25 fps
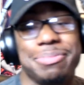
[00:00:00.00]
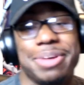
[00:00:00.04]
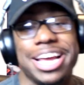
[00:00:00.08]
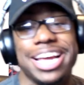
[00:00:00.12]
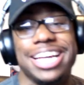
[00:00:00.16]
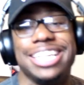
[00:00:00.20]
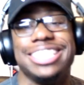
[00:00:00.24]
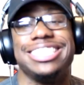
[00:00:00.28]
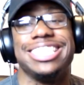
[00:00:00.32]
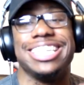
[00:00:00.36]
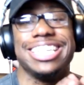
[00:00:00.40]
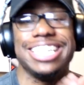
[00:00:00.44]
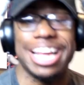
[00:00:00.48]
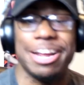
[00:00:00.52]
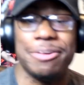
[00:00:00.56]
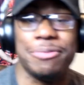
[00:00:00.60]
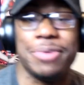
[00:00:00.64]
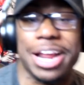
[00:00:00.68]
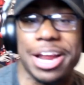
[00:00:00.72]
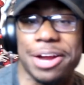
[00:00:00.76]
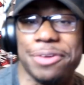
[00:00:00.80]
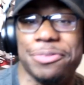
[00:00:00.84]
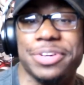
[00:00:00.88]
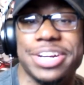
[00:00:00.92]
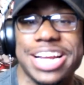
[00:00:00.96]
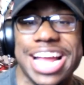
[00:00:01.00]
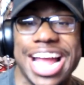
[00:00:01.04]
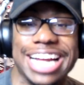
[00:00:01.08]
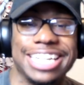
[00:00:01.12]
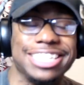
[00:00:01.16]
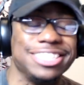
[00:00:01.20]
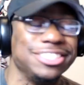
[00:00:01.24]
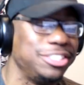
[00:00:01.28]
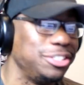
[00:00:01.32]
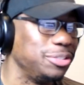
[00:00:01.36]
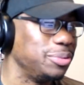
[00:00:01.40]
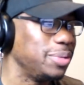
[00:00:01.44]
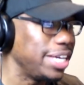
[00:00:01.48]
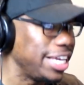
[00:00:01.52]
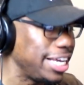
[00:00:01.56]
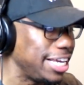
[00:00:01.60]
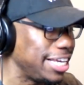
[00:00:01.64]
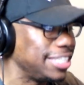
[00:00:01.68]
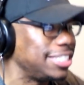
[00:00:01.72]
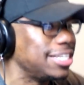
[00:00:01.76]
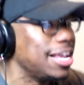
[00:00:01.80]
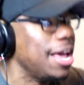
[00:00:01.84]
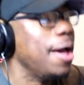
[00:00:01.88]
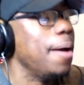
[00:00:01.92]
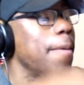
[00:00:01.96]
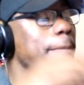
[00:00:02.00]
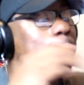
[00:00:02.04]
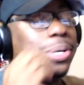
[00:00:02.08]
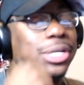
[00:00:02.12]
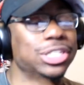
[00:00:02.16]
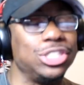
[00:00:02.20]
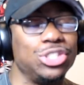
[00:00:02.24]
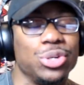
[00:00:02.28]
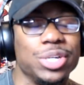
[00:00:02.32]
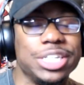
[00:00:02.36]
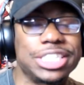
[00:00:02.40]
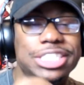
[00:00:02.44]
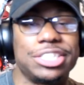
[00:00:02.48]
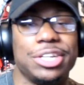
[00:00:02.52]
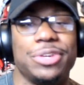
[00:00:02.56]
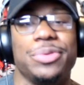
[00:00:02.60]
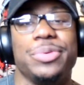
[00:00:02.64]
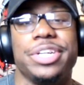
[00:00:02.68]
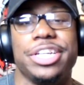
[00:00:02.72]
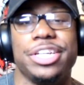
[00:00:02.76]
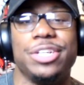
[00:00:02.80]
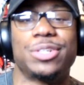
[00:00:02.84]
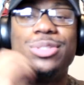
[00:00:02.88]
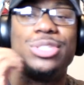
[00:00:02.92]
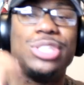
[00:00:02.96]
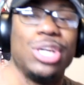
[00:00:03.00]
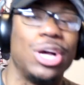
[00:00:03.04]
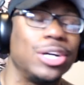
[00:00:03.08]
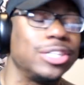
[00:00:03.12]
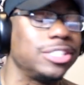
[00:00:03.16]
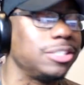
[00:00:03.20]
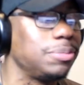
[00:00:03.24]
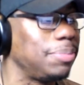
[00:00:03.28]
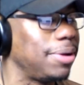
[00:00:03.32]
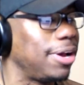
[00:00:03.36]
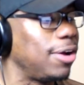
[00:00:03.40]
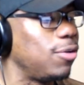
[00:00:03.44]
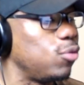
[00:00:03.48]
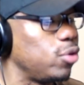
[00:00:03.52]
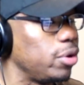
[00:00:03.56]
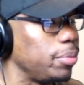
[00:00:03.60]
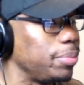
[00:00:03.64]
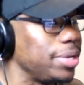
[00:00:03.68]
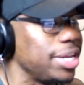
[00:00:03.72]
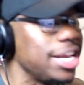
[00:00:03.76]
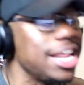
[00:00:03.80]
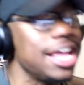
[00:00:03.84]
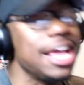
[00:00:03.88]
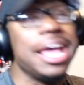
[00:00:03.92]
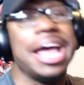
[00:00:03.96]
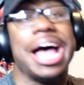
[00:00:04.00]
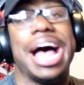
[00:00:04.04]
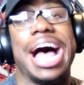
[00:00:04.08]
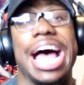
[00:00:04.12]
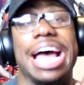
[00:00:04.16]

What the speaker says: man, today what I'm reacting to is Patrice O'Neal talks about women.